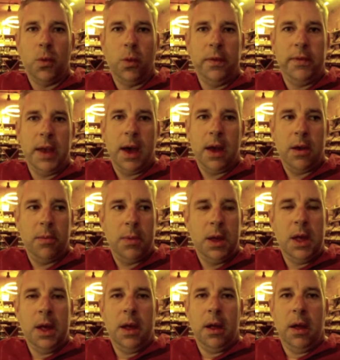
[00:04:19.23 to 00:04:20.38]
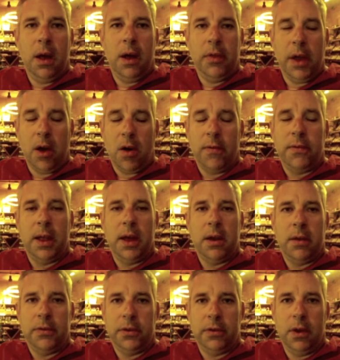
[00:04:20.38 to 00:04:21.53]
We've got them. They are flying
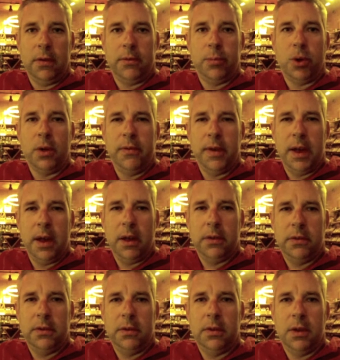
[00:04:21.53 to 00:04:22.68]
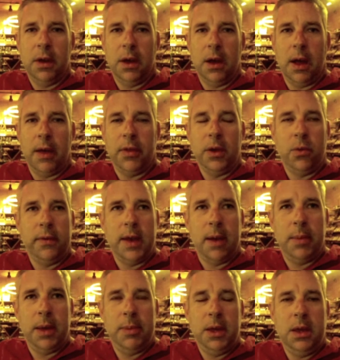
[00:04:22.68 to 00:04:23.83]
off the shelves pretty fast. I think we've got
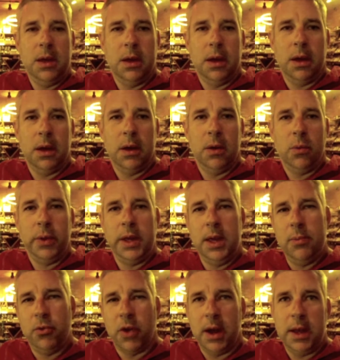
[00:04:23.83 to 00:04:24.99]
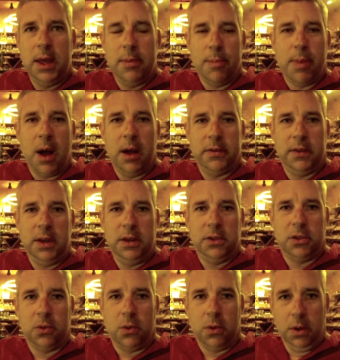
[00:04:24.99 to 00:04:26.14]
maybe try to keep a box in each
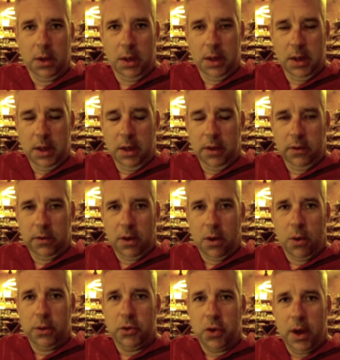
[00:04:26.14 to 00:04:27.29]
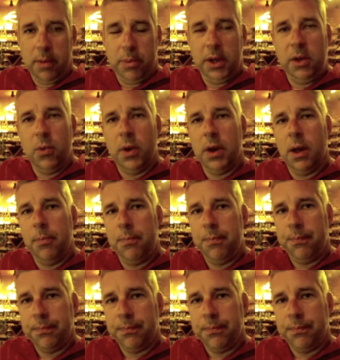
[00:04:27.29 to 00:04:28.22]
store. So try to pick you one up.